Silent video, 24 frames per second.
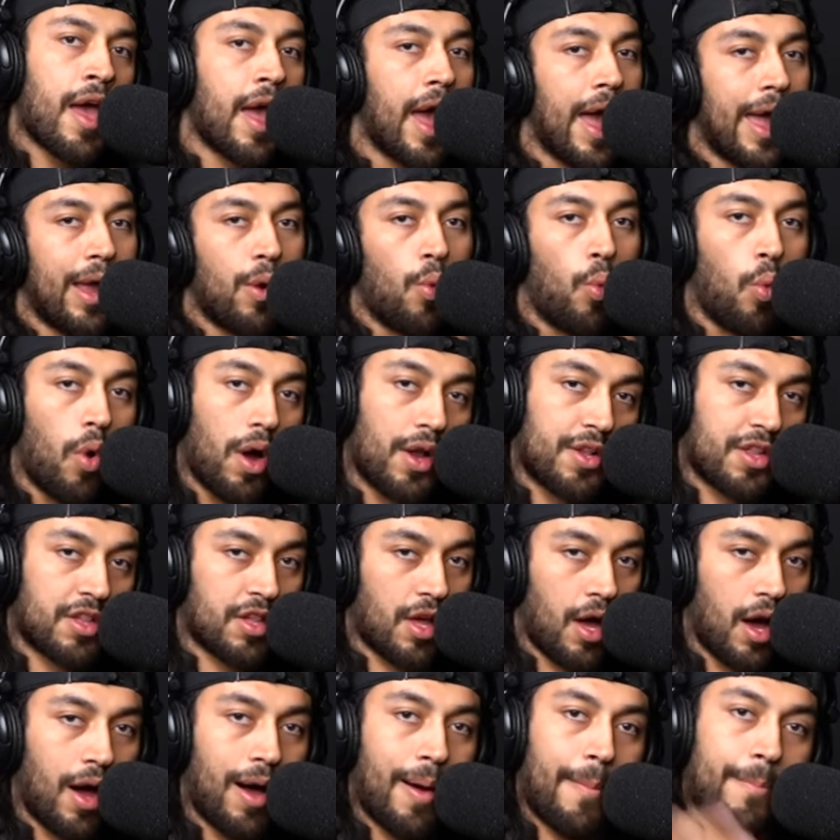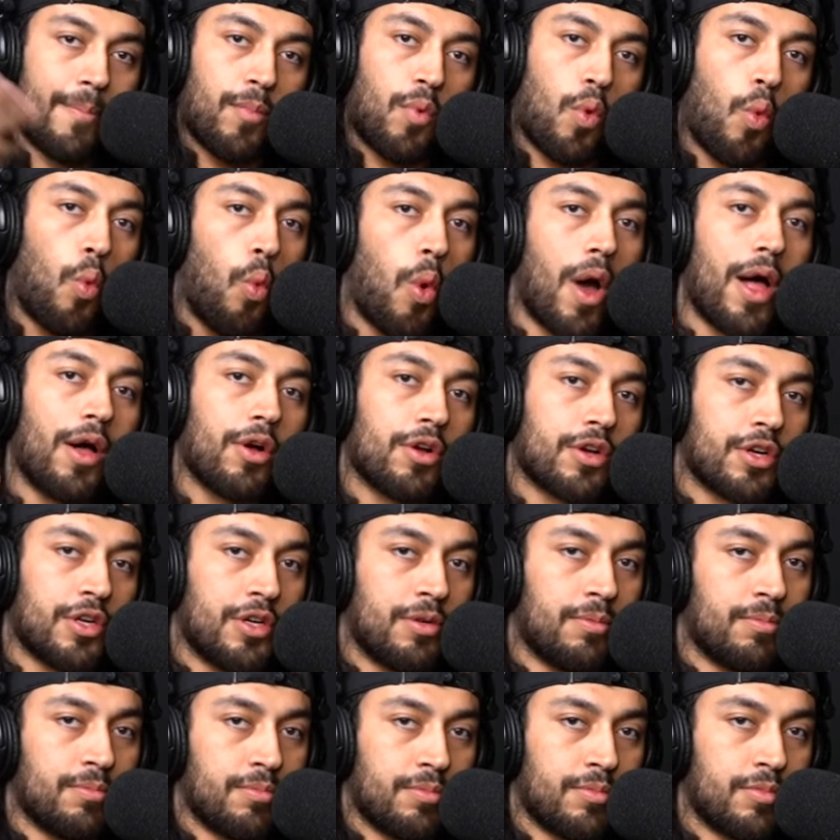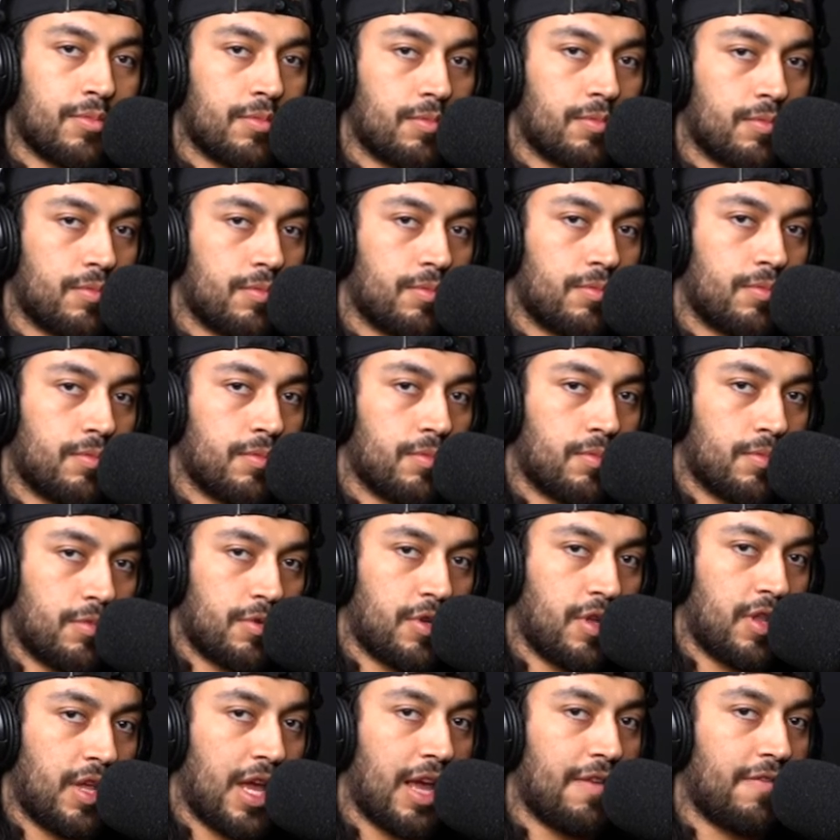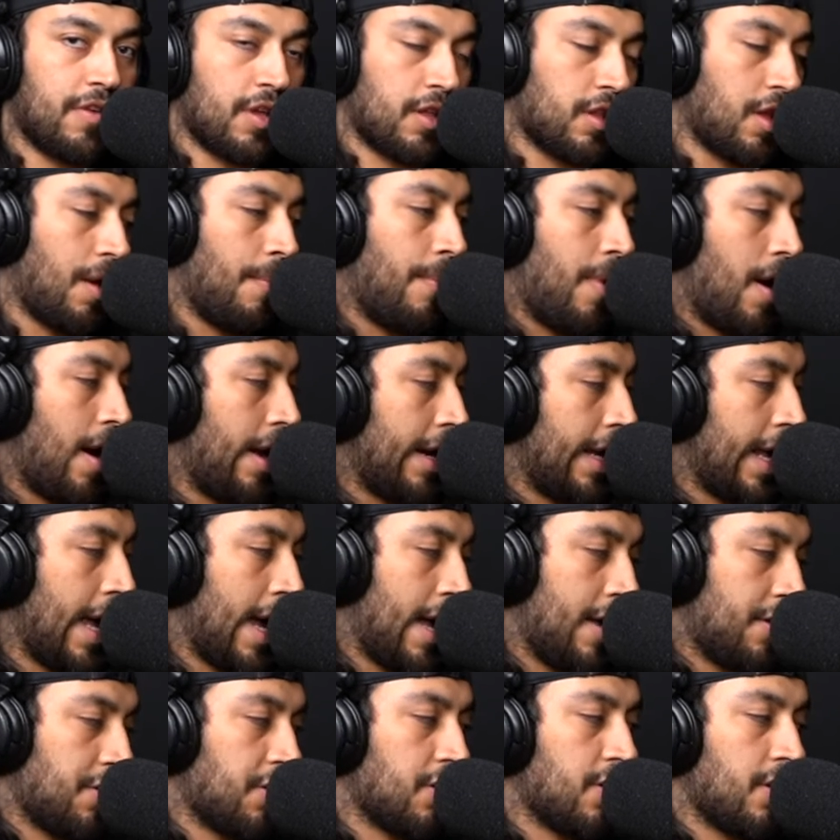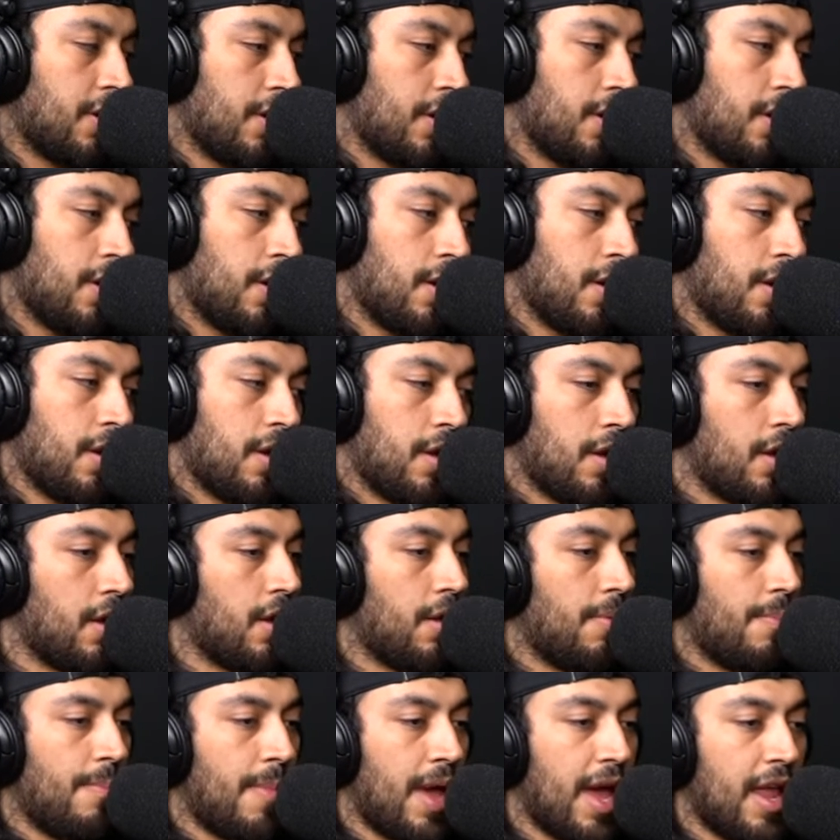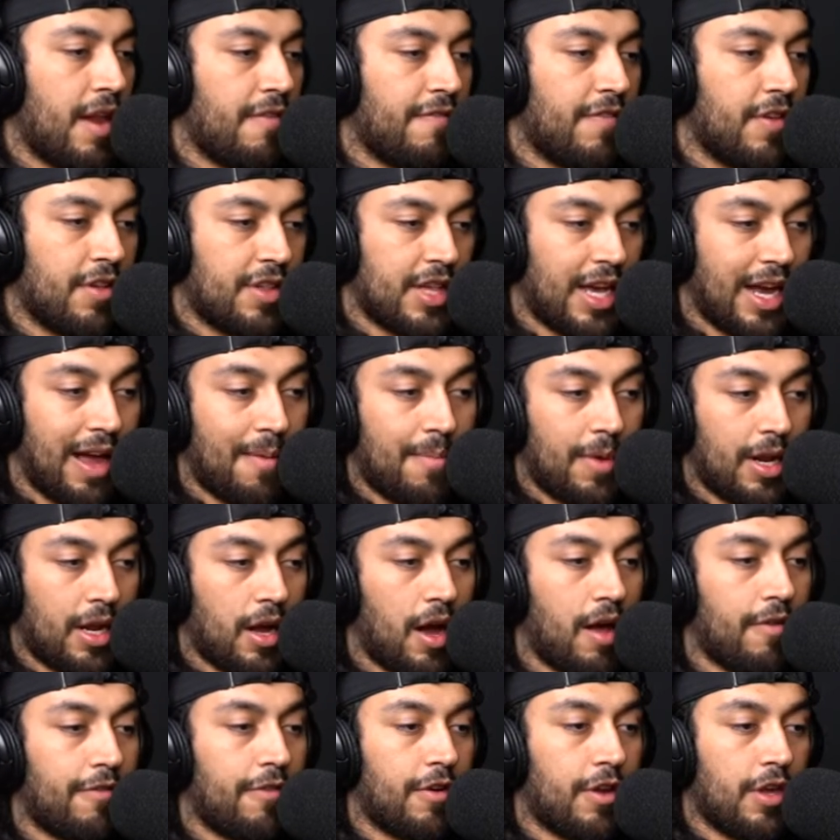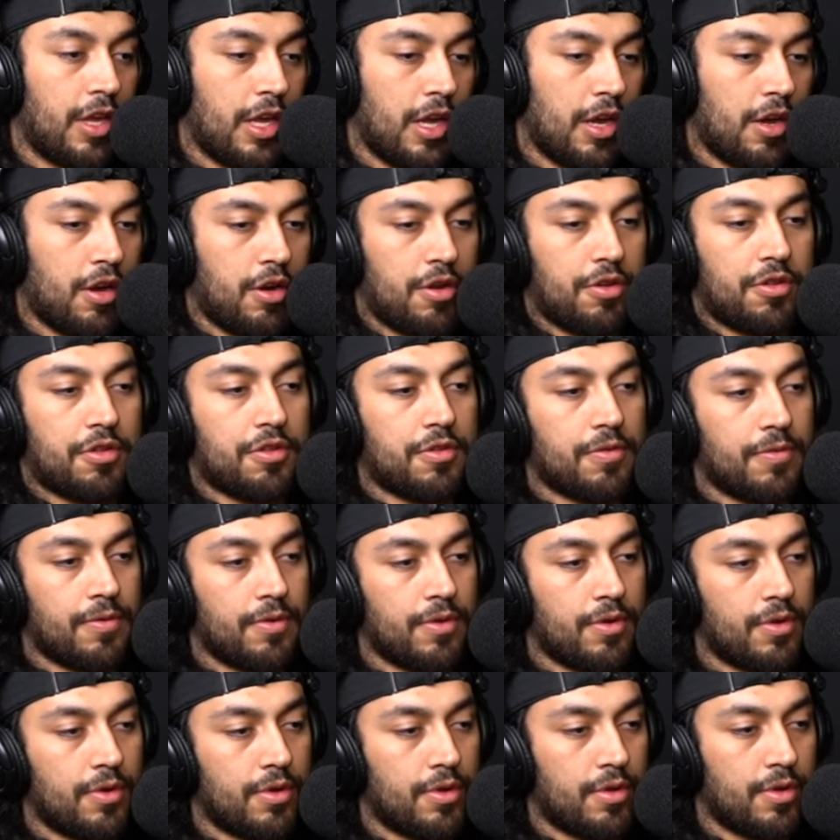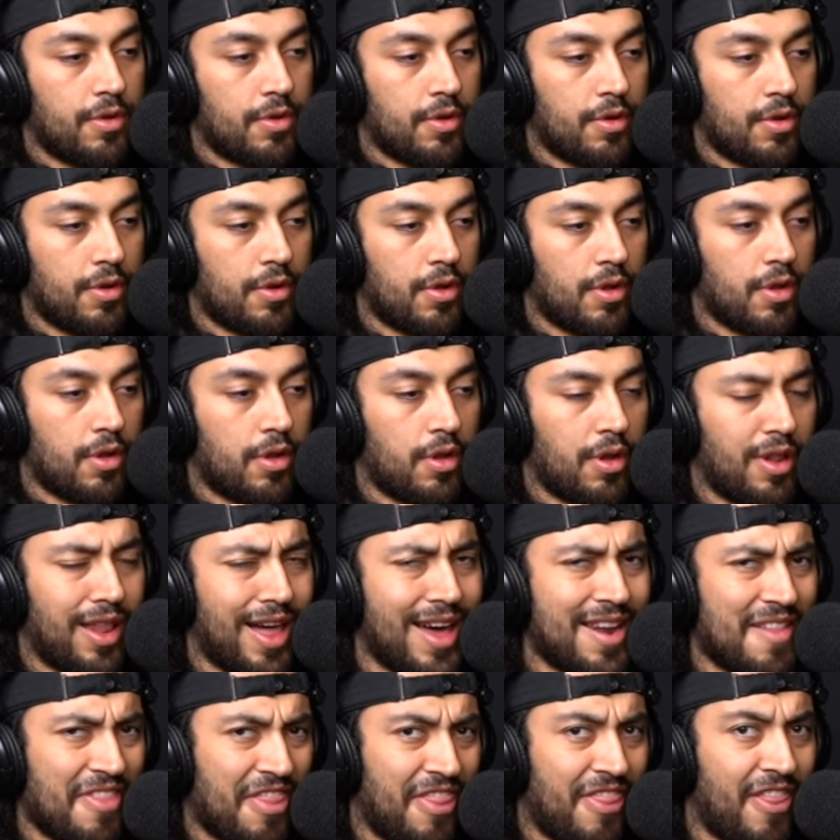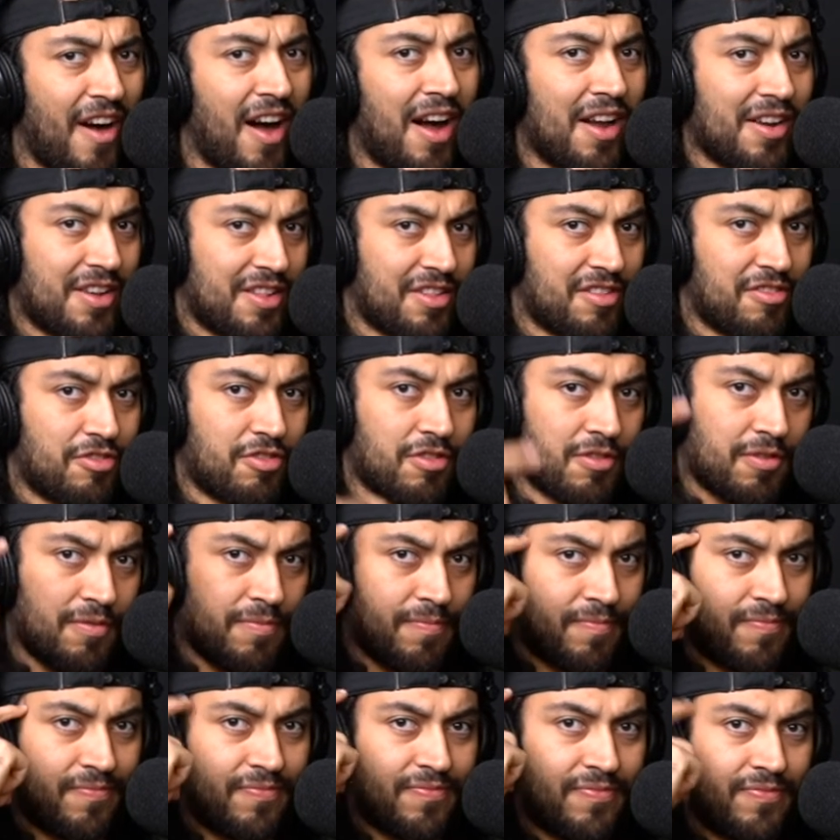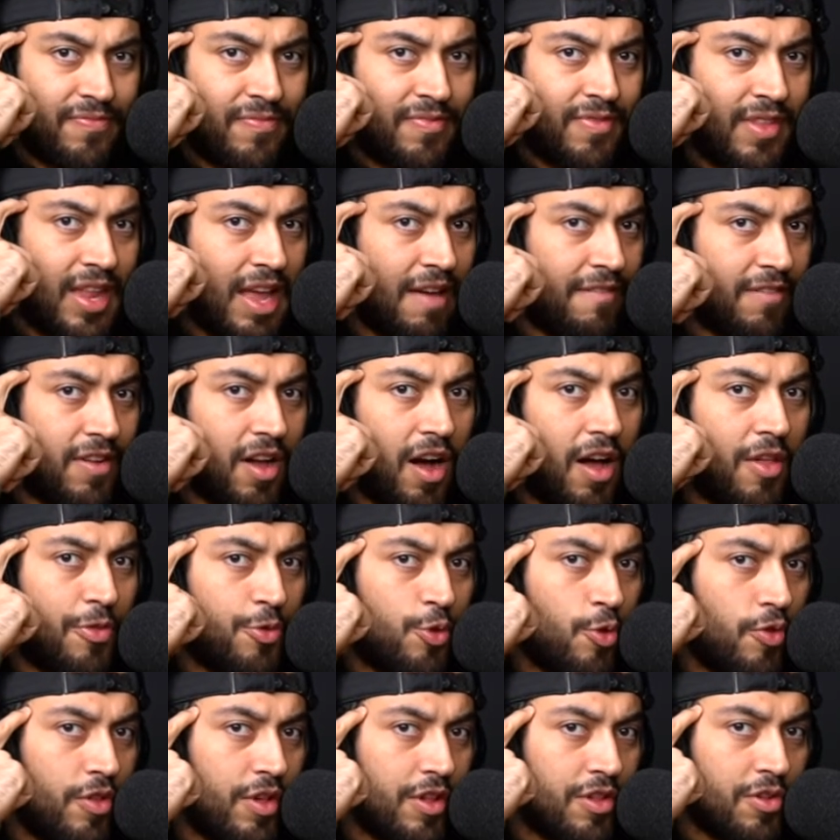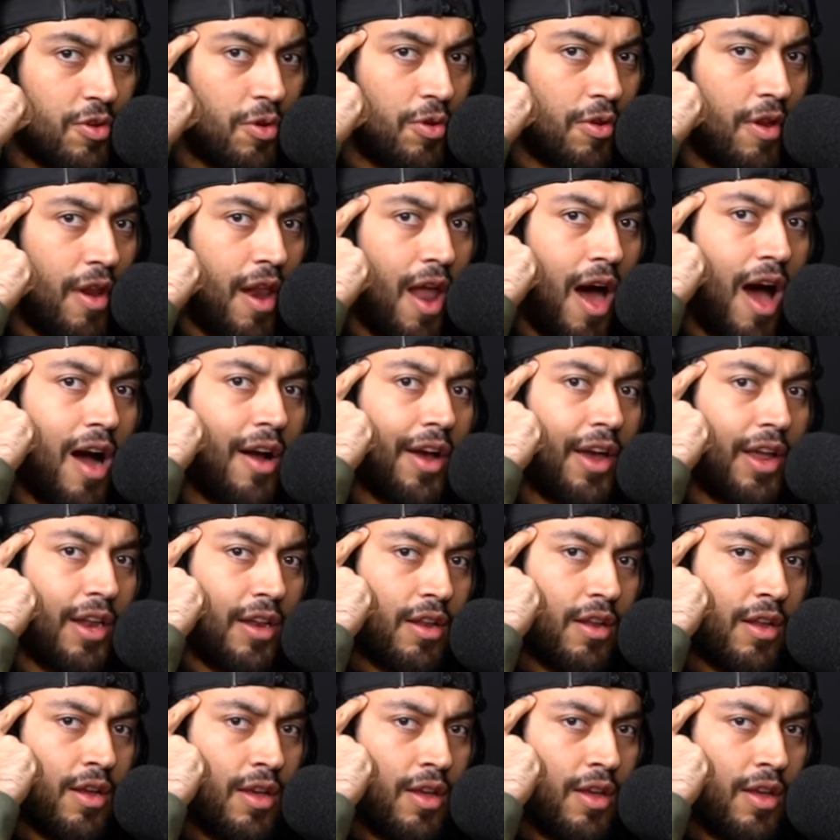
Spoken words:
Hey, what's up? Welcome to the AV Club podcast. Man, it feels like I've been gone for years. A lot of thoughts have gone through this old noggin.